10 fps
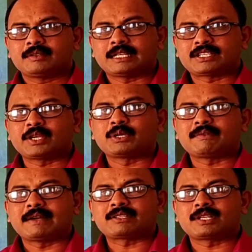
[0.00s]
SI unit of
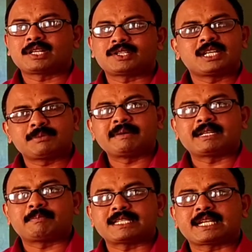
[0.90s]
acceleration is meter
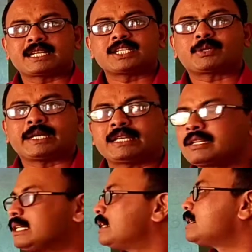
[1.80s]
per second square.